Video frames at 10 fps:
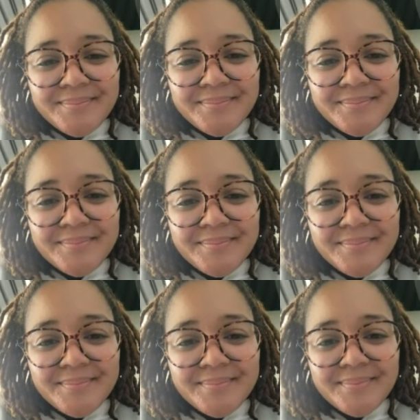
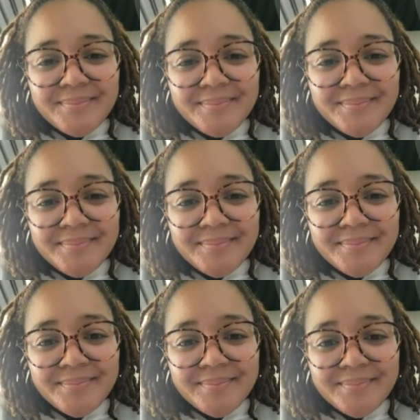
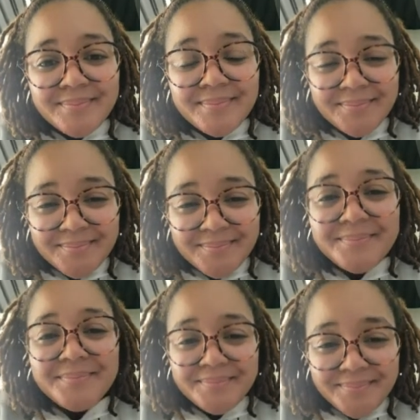
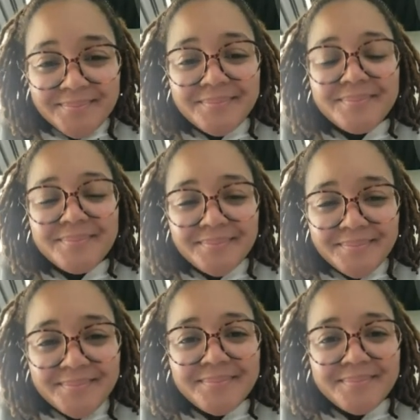
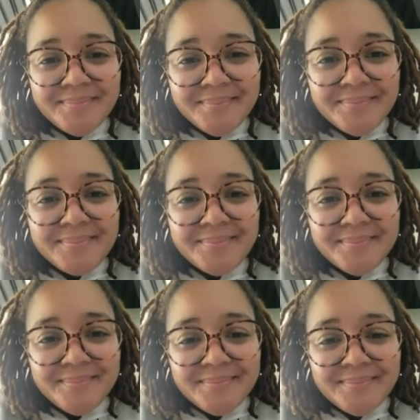
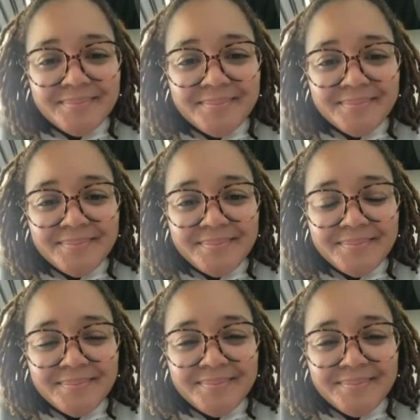
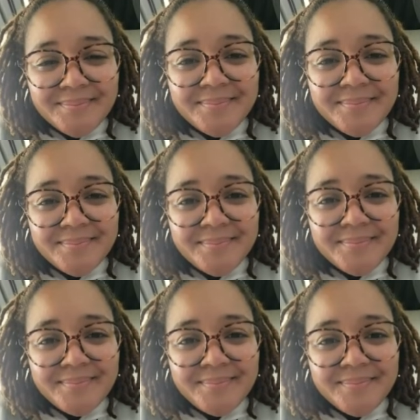
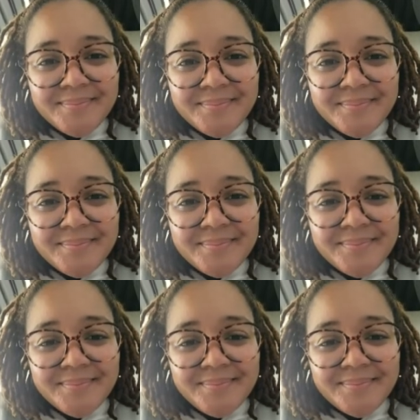
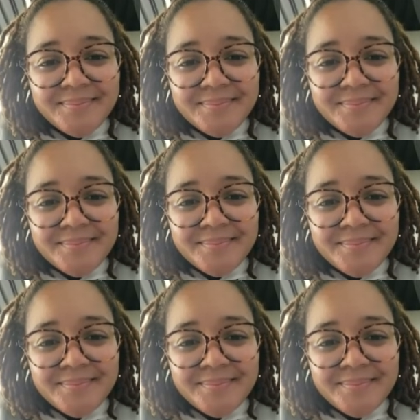[no speech]